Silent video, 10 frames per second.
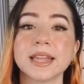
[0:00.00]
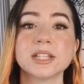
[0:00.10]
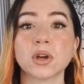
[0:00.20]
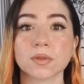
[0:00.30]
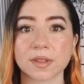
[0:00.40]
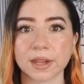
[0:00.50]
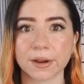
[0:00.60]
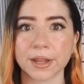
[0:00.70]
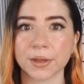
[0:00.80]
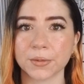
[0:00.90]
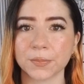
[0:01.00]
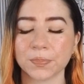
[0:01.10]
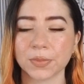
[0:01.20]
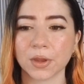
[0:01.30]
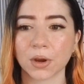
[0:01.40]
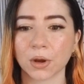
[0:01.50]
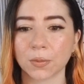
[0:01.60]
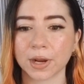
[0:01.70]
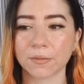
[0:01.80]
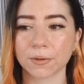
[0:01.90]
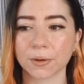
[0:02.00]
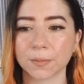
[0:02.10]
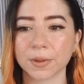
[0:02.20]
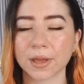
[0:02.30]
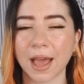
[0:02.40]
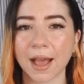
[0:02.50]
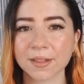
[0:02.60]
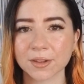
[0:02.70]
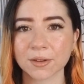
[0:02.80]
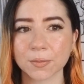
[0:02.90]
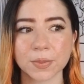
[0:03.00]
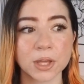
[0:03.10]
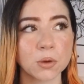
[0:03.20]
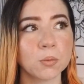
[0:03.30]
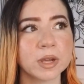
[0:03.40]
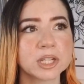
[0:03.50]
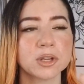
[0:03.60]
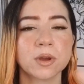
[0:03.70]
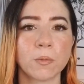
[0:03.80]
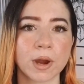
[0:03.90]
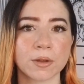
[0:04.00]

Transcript: they don't stare at you or whatever. But but you wish you could wear